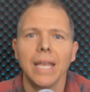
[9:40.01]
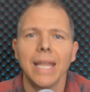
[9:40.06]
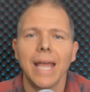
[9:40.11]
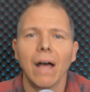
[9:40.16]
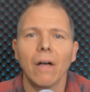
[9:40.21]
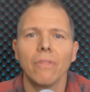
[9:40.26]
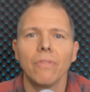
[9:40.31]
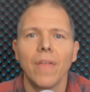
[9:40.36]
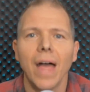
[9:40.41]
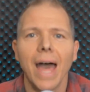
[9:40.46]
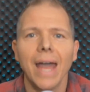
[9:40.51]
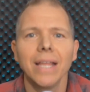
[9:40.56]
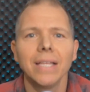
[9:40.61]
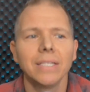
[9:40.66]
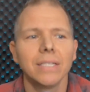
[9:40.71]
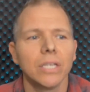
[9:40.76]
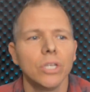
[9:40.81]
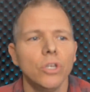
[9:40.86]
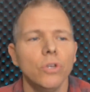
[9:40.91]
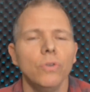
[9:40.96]
Now, that
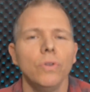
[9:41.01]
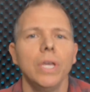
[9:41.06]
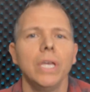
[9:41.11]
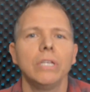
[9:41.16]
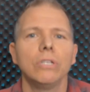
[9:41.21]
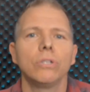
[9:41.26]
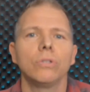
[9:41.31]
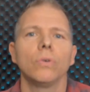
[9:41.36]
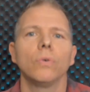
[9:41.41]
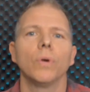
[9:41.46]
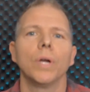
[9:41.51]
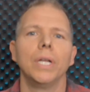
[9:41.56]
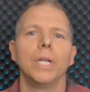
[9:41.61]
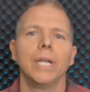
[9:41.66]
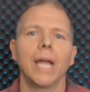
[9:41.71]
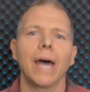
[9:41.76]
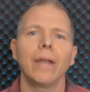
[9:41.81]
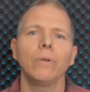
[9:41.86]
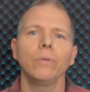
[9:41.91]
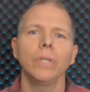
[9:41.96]
is a unique story,
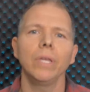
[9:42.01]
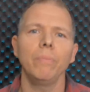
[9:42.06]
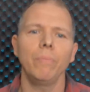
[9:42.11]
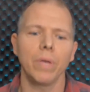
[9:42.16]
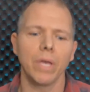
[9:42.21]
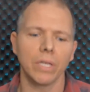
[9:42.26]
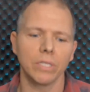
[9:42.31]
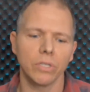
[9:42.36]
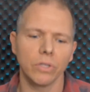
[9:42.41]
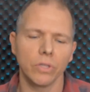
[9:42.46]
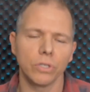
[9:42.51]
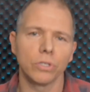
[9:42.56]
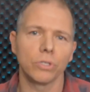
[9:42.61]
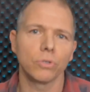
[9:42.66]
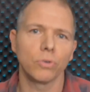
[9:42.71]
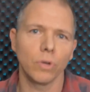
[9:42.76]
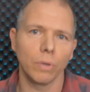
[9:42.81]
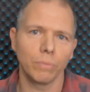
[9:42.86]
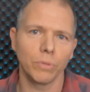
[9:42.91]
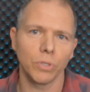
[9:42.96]
not only because of the
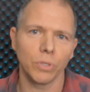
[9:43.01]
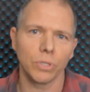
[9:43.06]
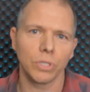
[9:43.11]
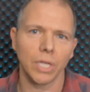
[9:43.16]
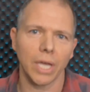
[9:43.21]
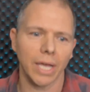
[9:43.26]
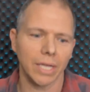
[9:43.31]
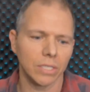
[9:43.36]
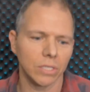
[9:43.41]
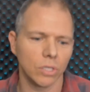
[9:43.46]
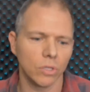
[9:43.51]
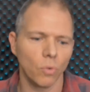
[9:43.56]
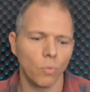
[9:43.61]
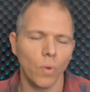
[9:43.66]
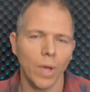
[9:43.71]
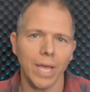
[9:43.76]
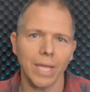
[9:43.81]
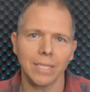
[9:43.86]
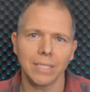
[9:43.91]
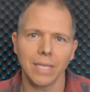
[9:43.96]
scripture text and the
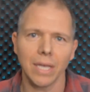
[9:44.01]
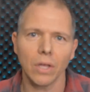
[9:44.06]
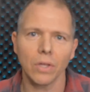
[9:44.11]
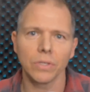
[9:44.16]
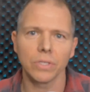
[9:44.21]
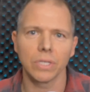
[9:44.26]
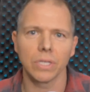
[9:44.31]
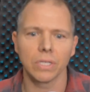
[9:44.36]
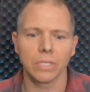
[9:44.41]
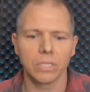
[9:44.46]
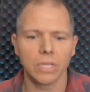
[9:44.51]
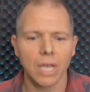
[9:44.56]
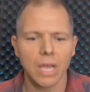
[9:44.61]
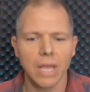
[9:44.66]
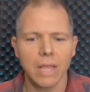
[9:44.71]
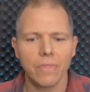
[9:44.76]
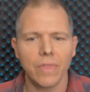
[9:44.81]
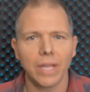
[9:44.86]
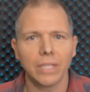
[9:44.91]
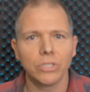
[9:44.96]
way it tells us
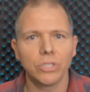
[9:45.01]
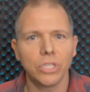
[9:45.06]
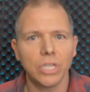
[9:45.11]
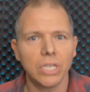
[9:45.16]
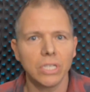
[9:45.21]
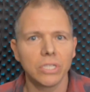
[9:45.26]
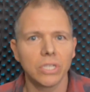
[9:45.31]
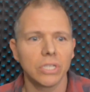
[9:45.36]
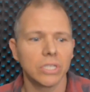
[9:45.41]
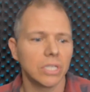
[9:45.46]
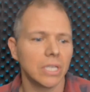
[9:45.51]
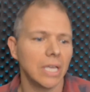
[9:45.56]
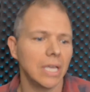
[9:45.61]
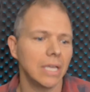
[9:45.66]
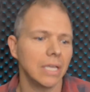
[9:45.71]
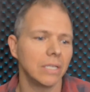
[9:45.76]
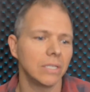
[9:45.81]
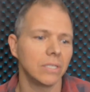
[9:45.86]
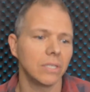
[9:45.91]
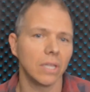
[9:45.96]
that Jesus
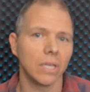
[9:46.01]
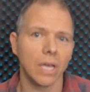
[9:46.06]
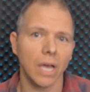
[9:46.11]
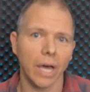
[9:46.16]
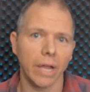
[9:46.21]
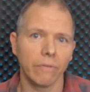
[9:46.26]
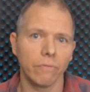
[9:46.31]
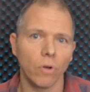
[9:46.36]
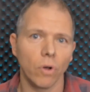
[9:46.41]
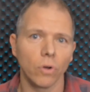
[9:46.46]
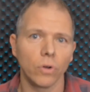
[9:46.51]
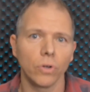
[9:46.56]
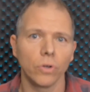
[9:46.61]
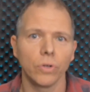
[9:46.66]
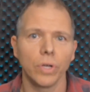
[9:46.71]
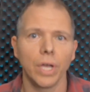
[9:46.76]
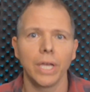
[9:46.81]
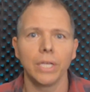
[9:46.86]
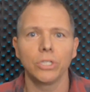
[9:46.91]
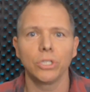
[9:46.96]
is the God of all
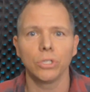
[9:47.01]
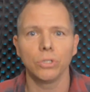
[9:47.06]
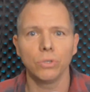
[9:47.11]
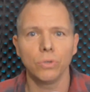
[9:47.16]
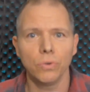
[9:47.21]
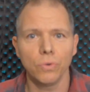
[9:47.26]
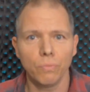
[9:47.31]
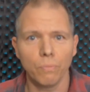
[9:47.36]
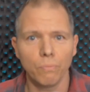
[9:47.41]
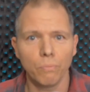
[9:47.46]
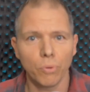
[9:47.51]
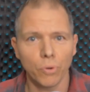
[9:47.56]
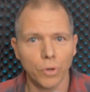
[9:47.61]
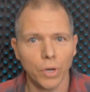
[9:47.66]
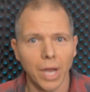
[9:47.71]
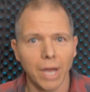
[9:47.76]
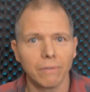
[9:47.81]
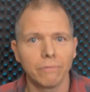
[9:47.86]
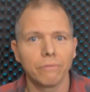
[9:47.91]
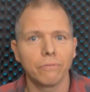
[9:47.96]
creation who put
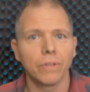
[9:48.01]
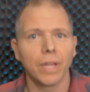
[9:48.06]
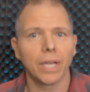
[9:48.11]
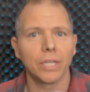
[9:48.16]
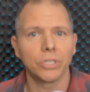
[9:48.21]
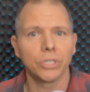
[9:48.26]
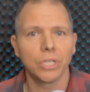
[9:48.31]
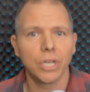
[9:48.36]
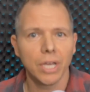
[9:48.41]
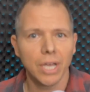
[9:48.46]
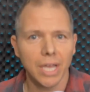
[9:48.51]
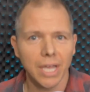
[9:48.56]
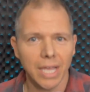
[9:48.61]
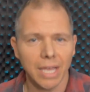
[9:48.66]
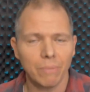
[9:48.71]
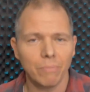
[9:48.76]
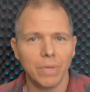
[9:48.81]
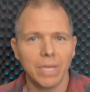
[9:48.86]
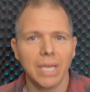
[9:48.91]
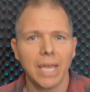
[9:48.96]
on flesh
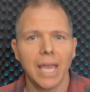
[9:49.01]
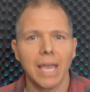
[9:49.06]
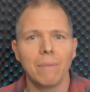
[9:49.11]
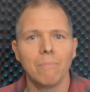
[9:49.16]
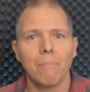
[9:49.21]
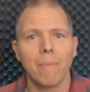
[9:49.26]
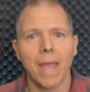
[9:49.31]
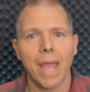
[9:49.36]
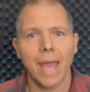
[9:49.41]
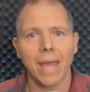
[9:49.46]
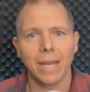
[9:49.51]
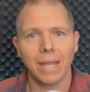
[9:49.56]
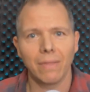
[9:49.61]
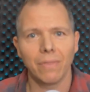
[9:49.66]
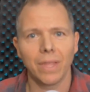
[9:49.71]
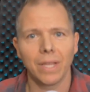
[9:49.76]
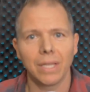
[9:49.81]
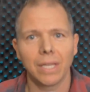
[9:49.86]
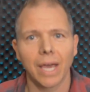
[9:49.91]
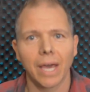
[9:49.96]
and became man
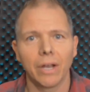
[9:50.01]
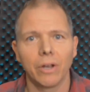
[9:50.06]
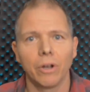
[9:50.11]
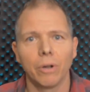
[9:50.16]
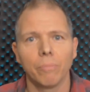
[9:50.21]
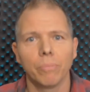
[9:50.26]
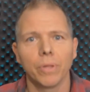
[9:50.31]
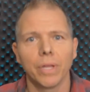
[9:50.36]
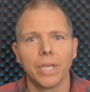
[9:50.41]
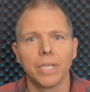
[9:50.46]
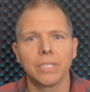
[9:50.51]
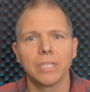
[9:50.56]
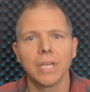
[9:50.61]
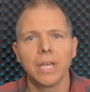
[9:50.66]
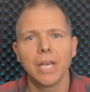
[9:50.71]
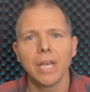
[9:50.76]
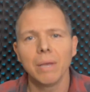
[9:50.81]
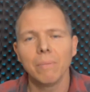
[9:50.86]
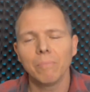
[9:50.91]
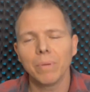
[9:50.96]
and then died in our place,
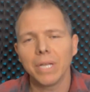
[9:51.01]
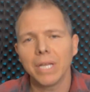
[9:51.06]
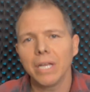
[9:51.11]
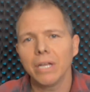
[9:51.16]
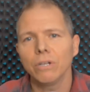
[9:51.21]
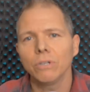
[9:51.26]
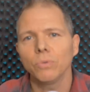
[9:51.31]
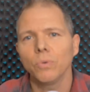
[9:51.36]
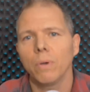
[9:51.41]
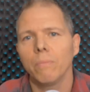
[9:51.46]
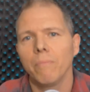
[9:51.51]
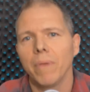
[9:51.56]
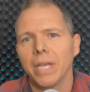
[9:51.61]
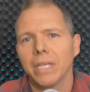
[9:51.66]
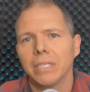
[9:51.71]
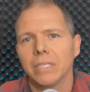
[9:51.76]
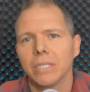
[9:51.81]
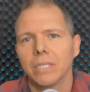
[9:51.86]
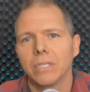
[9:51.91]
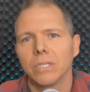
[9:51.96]
but here's what
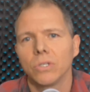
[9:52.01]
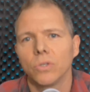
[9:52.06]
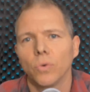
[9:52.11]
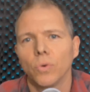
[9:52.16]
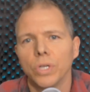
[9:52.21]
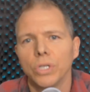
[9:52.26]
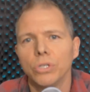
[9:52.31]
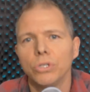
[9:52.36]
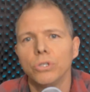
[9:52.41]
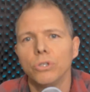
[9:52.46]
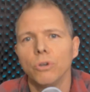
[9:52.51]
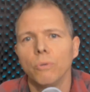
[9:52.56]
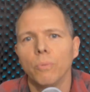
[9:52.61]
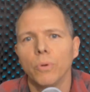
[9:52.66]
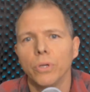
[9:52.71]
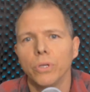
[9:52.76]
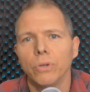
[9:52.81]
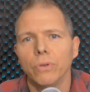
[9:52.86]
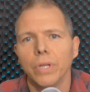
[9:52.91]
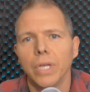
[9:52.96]
makes this story
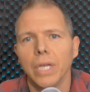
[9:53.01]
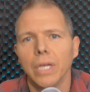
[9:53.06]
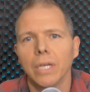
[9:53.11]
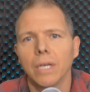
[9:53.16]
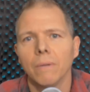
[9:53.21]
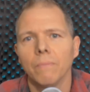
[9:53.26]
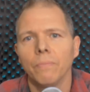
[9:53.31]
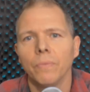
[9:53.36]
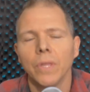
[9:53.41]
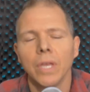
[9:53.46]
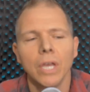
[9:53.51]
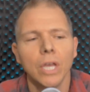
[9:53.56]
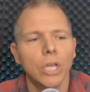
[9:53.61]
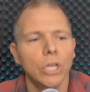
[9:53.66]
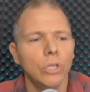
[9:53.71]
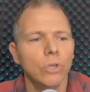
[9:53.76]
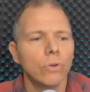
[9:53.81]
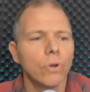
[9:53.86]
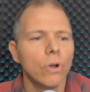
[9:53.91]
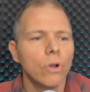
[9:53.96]
super unique.
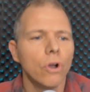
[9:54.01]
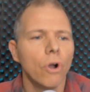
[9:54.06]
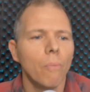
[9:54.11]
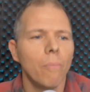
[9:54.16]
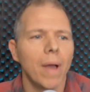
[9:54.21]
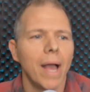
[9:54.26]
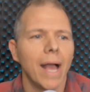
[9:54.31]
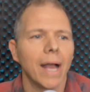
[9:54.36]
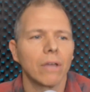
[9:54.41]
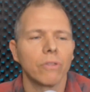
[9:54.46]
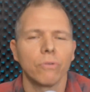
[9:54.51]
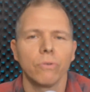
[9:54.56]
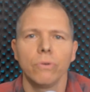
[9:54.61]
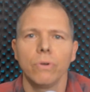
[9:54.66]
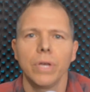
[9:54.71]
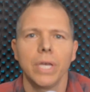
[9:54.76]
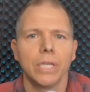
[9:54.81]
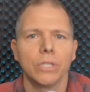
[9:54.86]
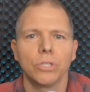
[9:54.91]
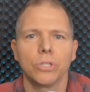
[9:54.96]
You can go back through
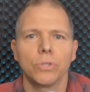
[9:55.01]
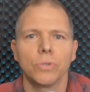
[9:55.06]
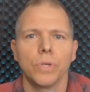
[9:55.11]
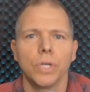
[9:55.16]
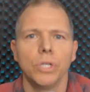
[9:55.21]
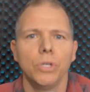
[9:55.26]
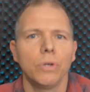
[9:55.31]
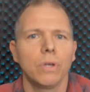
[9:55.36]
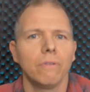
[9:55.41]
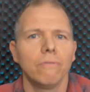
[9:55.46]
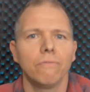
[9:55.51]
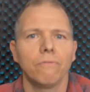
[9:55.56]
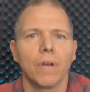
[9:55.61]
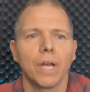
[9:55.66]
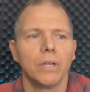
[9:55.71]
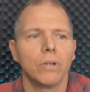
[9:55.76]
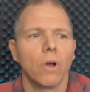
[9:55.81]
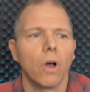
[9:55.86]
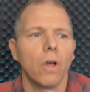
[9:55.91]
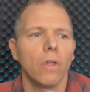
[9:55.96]
history and you can
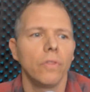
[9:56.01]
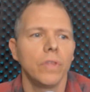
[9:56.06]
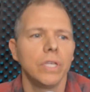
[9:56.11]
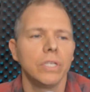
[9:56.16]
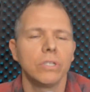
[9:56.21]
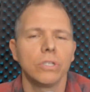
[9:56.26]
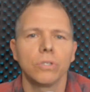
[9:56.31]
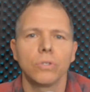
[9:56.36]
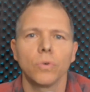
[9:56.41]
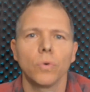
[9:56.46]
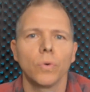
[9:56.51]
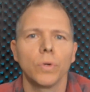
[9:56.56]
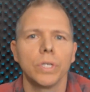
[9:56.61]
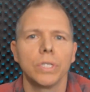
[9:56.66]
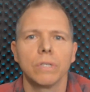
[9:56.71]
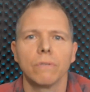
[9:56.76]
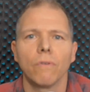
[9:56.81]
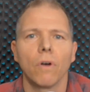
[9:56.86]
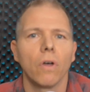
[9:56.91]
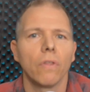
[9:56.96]
find all these
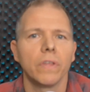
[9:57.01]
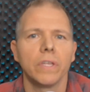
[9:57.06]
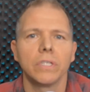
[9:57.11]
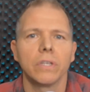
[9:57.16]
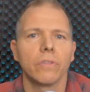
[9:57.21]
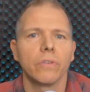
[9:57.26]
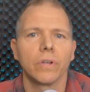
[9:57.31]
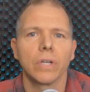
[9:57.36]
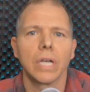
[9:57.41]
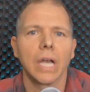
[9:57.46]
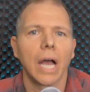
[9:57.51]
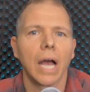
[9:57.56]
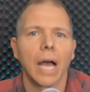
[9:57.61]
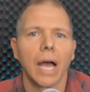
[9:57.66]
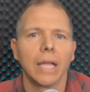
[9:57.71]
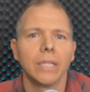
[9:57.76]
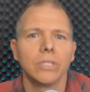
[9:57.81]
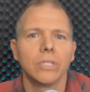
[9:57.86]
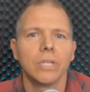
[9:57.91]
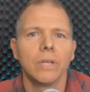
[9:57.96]
stories of all these other
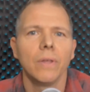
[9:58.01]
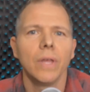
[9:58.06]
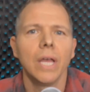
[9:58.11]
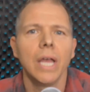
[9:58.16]
gods.